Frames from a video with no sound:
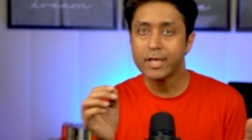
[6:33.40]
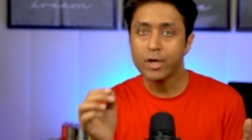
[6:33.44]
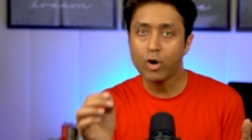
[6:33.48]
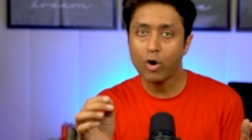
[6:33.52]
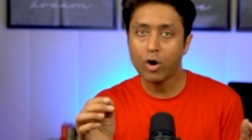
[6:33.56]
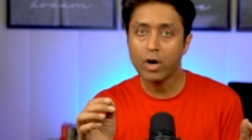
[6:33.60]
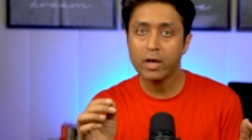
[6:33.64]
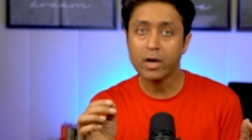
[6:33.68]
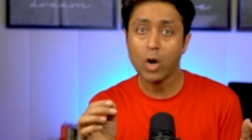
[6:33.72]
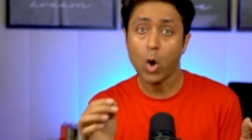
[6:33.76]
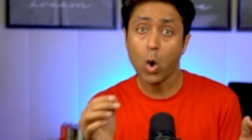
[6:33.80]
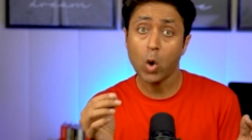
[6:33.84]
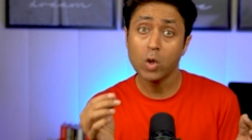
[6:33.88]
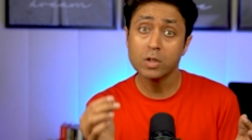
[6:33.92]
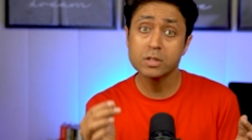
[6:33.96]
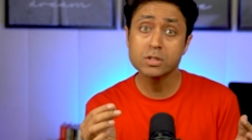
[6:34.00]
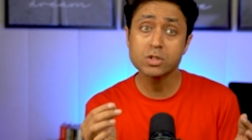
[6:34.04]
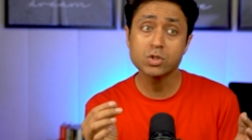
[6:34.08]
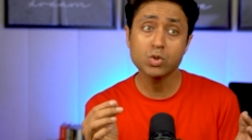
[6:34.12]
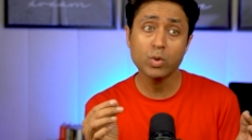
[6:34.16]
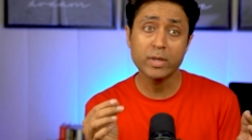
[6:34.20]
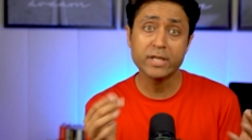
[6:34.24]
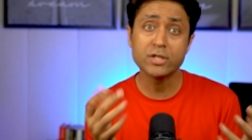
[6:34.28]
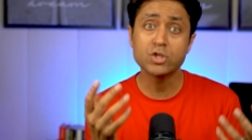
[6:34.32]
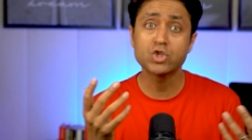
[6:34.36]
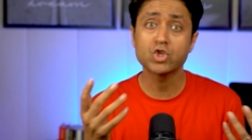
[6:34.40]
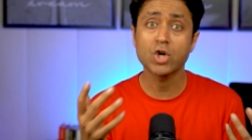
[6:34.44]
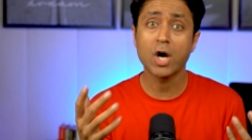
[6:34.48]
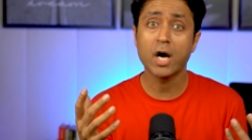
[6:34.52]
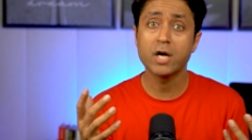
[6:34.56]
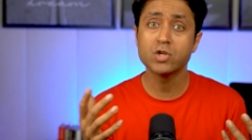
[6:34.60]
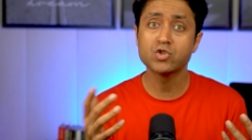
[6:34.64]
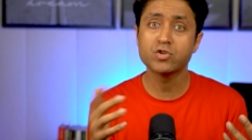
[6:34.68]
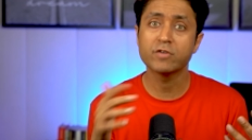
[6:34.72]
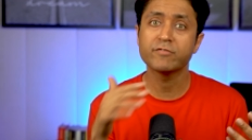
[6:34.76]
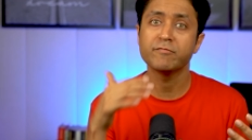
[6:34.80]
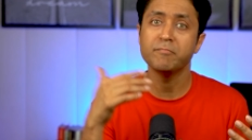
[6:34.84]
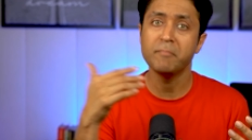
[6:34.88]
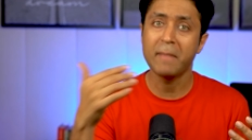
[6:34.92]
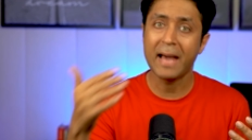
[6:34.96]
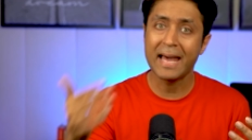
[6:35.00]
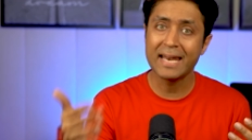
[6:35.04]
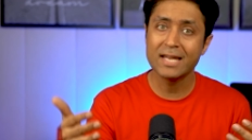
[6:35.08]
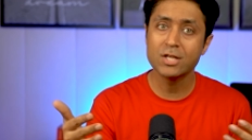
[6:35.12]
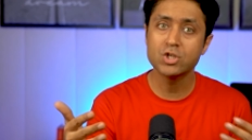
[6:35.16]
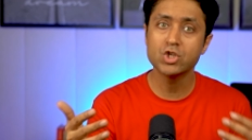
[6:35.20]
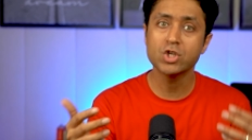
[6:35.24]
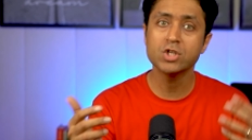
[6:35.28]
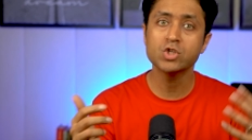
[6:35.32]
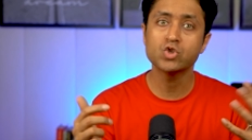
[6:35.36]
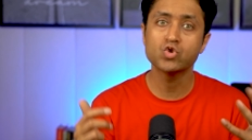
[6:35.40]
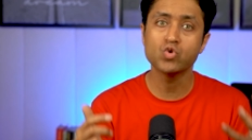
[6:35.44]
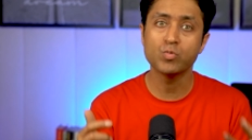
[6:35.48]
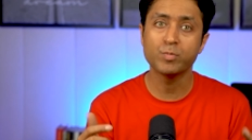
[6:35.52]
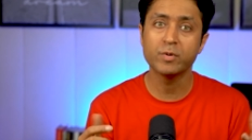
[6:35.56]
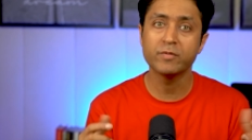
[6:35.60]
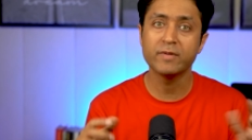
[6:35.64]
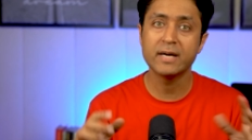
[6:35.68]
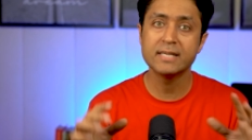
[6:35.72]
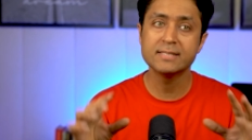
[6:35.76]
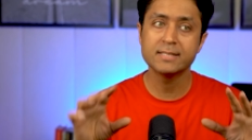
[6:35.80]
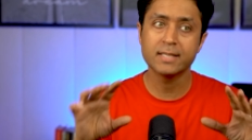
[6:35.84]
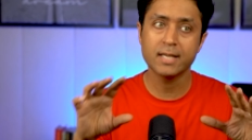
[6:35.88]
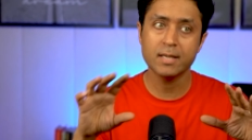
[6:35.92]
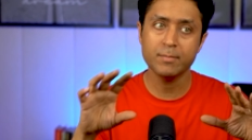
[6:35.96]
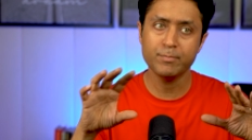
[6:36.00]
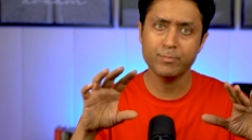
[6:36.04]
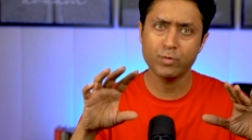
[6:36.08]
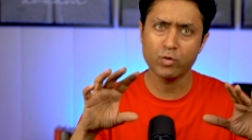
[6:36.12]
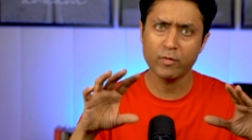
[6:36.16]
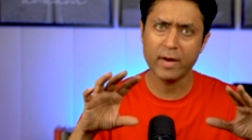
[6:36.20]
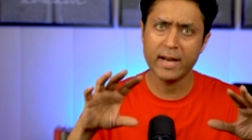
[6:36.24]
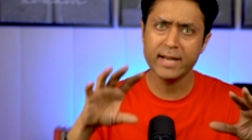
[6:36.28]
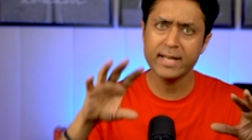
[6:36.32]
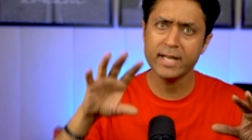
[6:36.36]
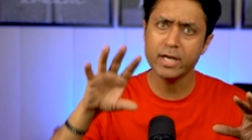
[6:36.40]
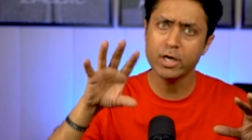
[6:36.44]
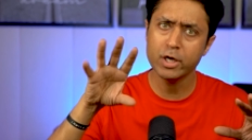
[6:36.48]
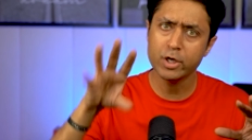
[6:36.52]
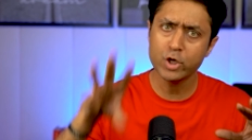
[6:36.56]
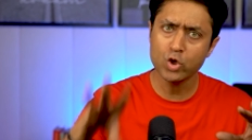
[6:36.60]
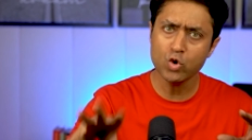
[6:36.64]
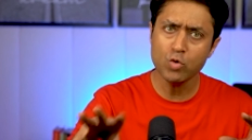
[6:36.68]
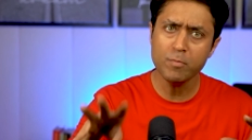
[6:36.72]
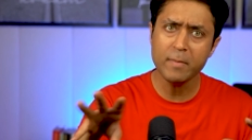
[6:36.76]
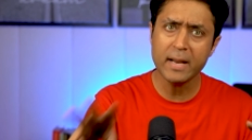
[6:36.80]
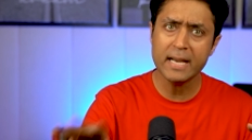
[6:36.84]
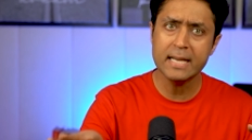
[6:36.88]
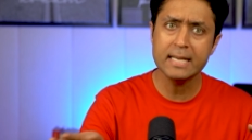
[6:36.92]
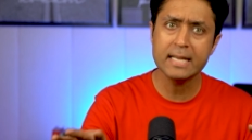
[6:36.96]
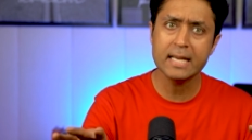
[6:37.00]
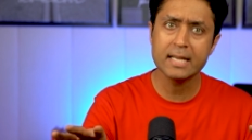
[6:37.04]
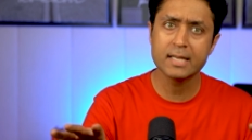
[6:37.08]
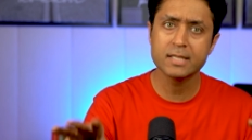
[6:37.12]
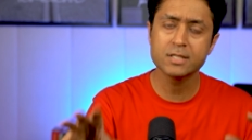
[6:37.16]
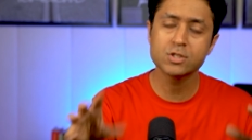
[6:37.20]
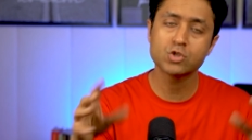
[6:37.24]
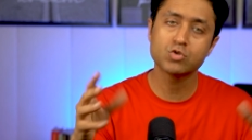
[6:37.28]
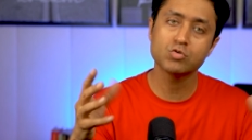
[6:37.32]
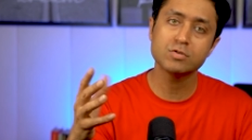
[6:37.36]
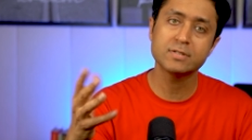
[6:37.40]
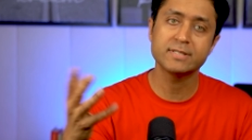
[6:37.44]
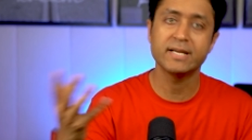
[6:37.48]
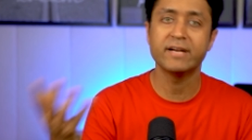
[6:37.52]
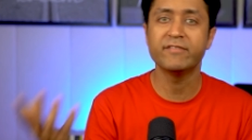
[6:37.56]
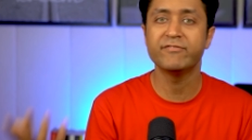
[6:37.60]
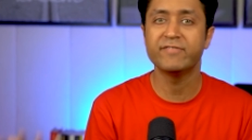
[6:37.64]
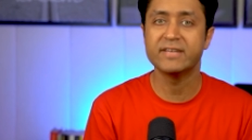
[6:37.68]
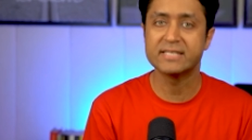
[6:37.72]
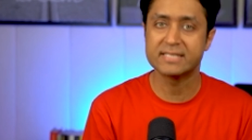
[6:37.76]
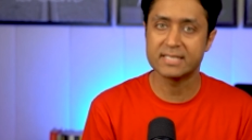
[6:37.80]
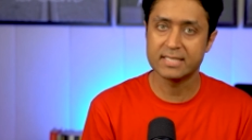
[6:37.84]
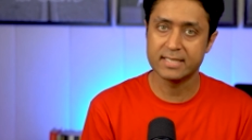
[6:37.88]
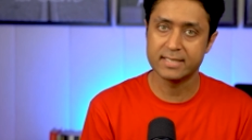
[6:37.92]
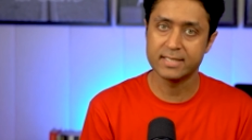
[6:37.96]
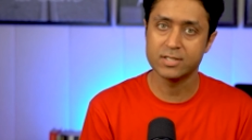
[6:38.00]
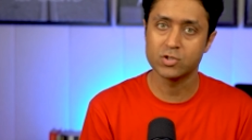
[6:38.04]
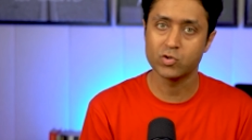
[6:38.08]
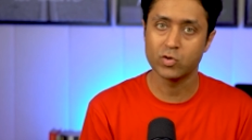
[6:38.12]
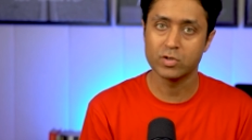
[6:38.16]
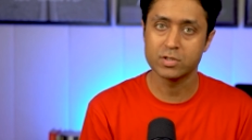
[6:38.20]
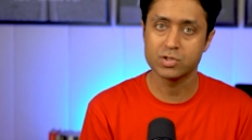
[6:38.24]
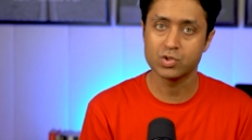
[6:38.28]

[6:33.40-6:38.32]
They are also in charge of managing, supervising, and providing due maintenance to said facilities